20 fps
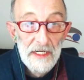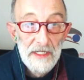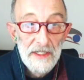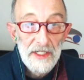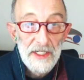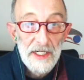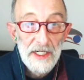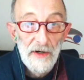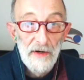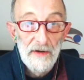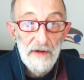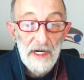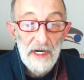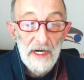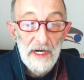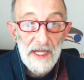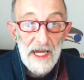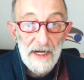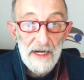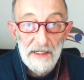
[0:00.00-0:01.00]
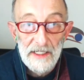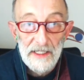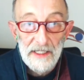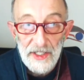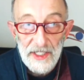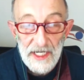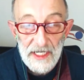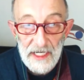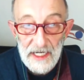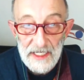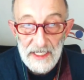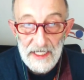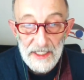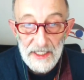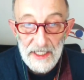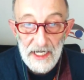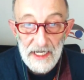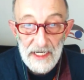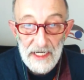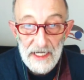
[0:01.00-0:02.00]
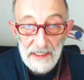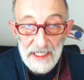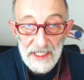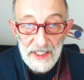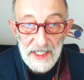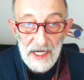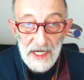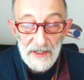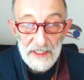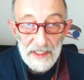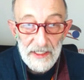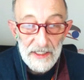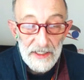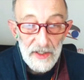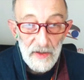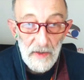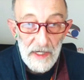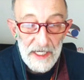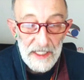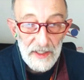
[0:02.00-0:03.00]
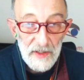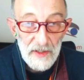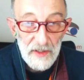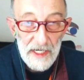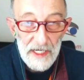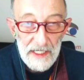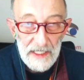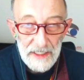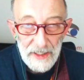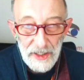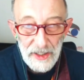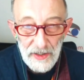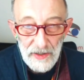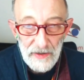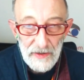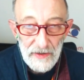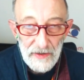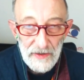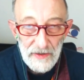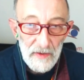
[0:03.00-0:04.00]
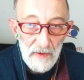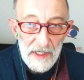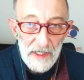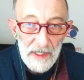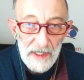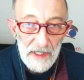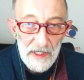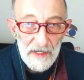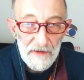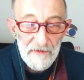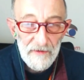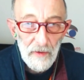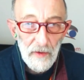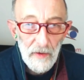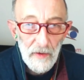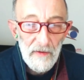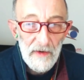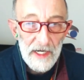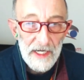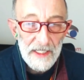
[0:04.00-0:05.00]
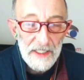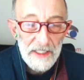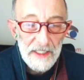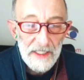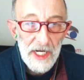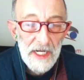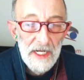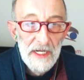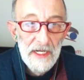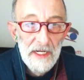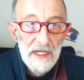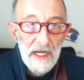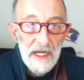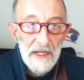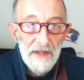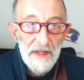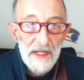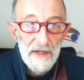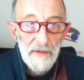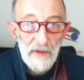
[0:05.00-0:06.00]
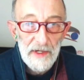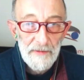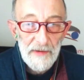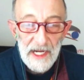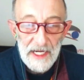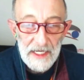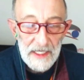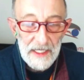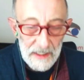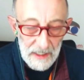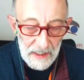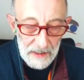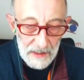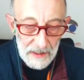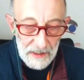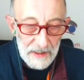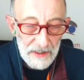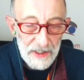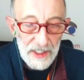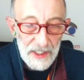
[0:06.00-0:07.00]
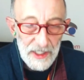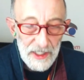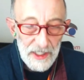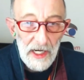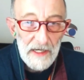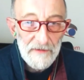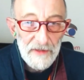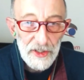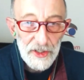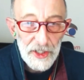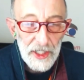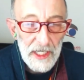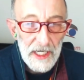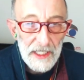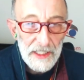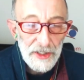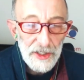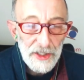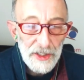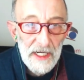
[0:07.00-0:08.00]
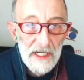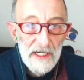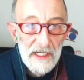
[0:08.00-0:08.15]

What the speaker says: So that'll extend, as I say, at least out into the 2022 to 2024 range, and then we may get some kind of a change.